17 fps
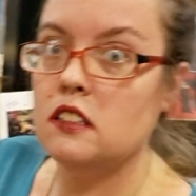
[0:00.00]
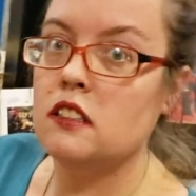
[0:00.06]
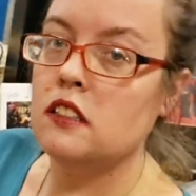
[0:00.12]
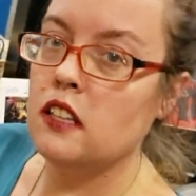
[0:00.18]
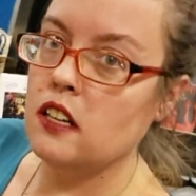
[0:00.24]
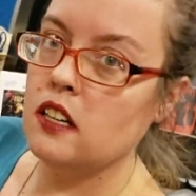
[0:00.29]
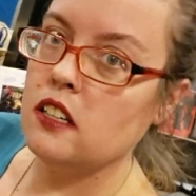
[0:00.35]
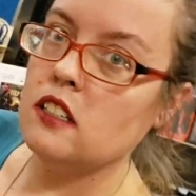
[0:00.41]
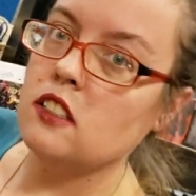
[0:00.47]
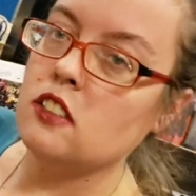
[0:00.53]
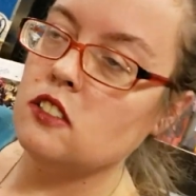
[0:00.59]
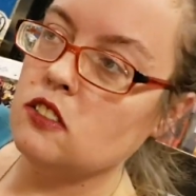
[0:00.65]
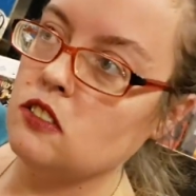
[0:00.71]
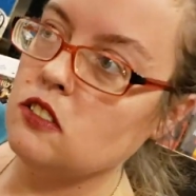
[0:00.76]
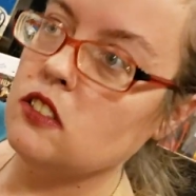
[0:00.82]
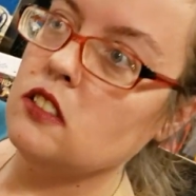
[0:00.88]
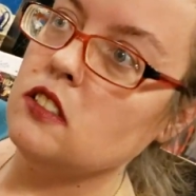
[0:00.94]
These are
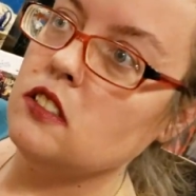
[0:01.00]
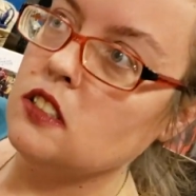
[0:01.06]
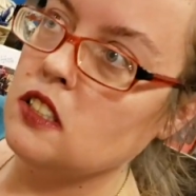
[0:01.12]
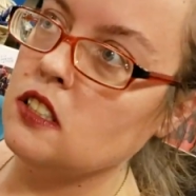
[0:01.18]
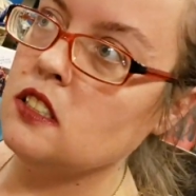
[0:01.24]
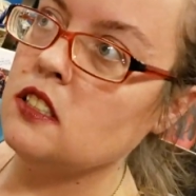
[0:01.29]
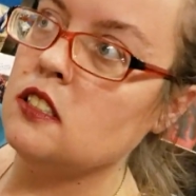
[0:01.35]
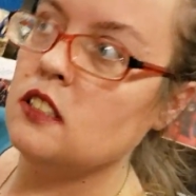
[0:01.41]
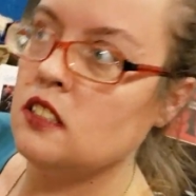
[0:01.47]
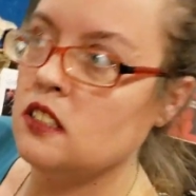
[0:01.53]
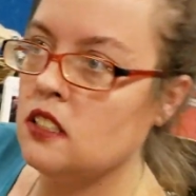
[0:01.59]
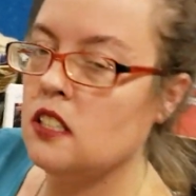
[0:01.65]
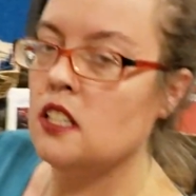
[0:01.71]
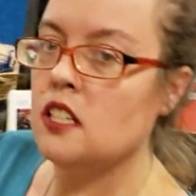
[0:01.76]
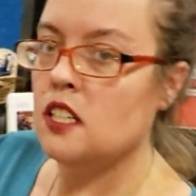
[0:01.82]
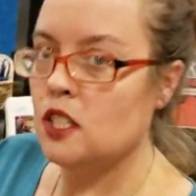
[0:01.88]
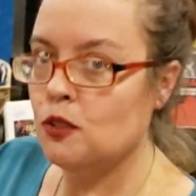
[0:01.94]
hard to find,
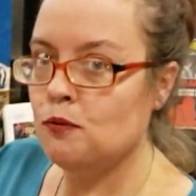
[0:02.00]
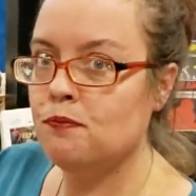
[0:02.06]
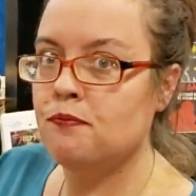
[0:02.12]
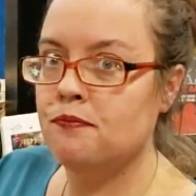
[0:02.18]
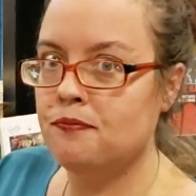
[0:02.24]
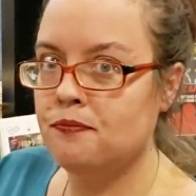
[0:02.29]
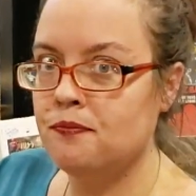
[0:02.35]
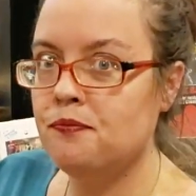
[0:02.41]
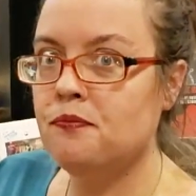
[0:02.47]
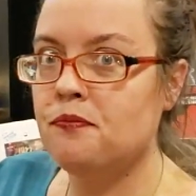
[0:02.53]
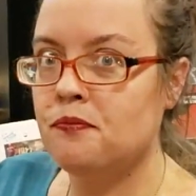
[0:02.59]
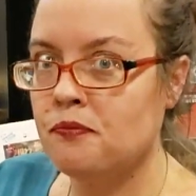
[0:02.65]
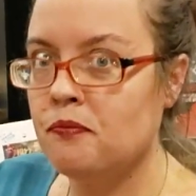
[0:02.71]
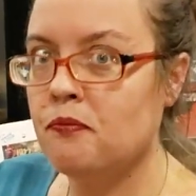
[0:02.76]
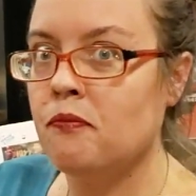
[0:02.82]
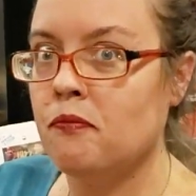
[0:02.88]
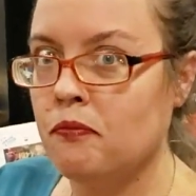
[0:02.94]
suckers. Mm-hmm.
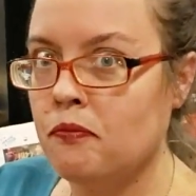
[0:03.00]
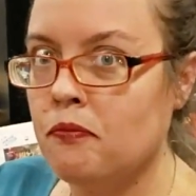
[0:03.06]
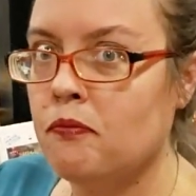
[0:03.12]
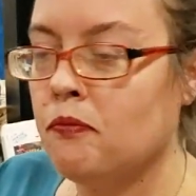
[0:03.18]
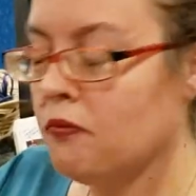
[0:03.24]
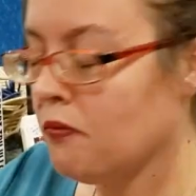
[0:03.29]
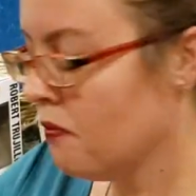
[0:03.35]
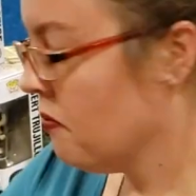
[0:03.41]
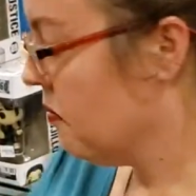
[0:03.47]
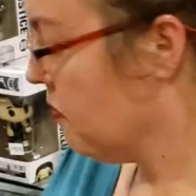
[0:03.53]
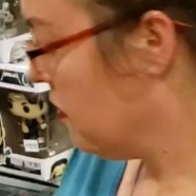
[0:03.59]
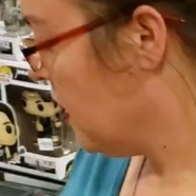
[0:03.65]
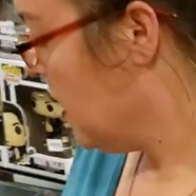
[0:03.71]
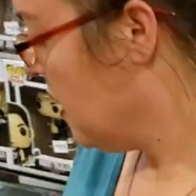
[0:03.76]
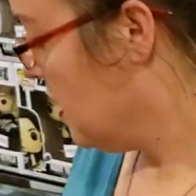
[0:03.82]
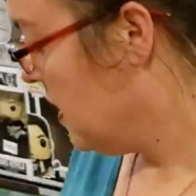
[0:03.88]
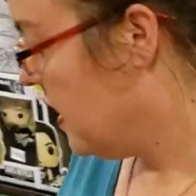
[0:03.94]
All right, all right.
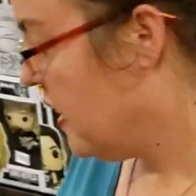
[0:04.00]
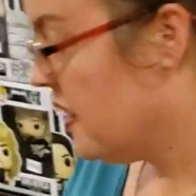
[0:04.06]
And,